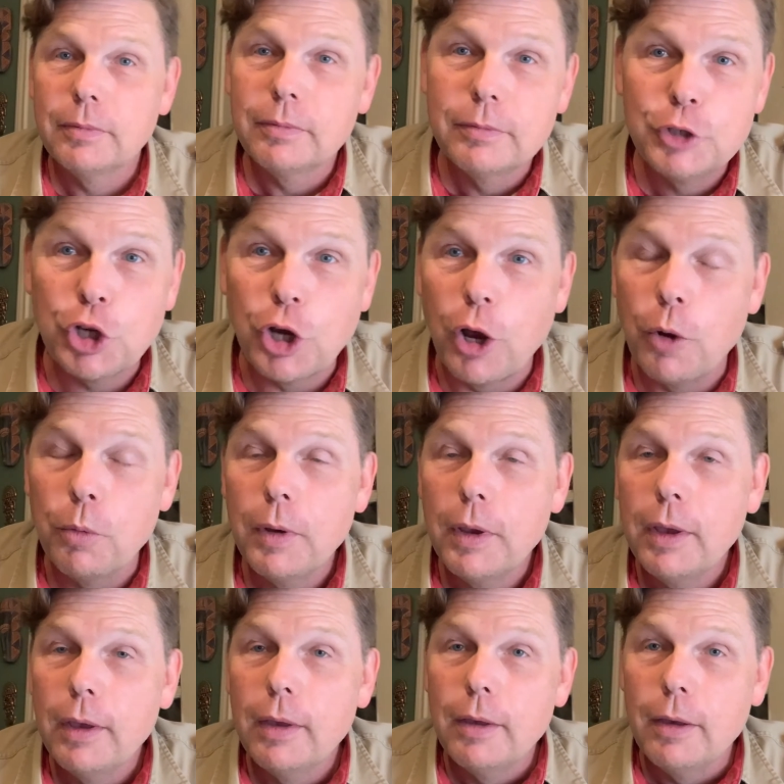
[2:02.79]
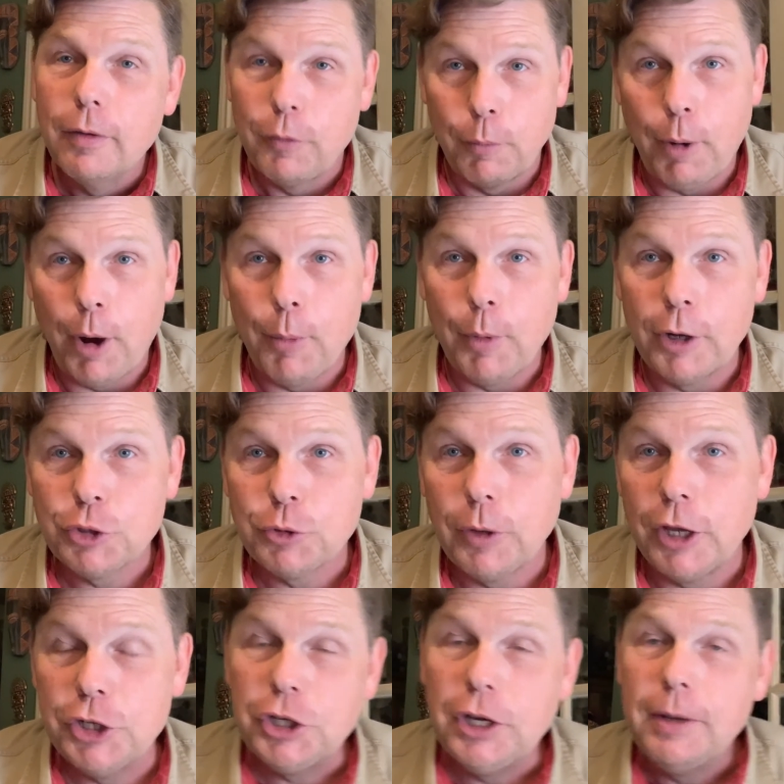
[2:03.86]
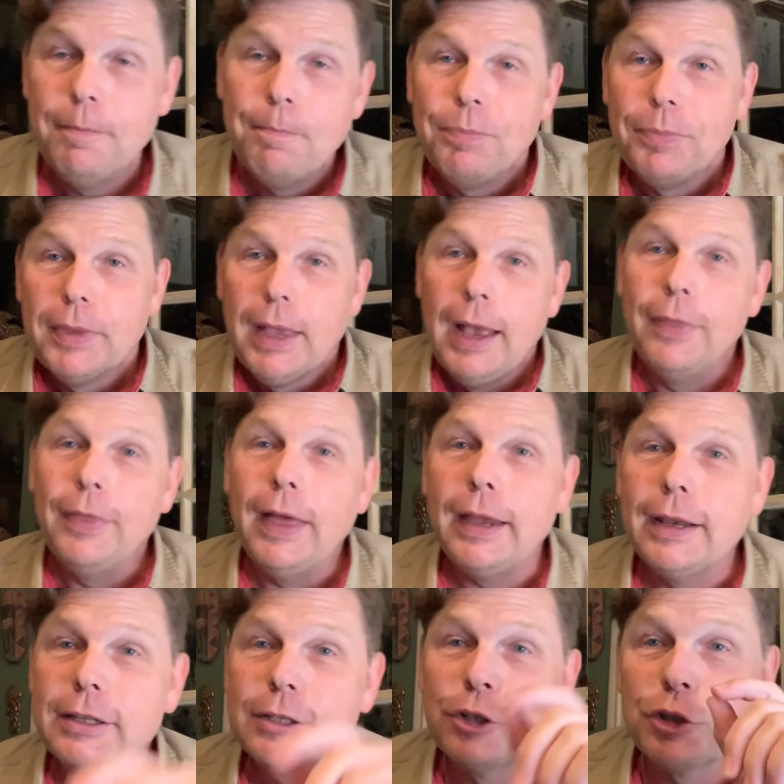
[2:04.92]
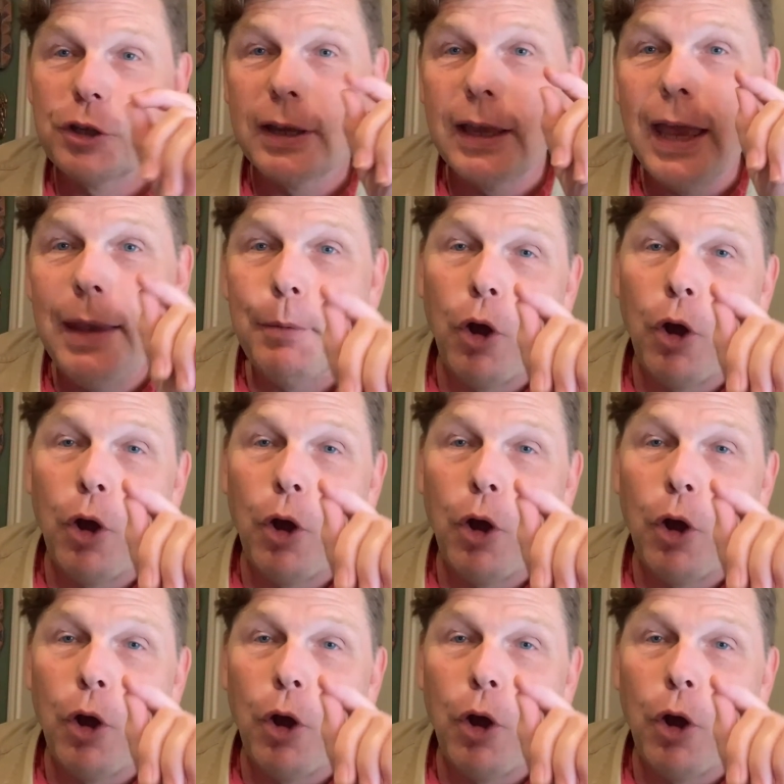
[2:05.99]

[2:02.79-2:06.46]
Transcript: show for BarbWire Strategy. And that is, there's a game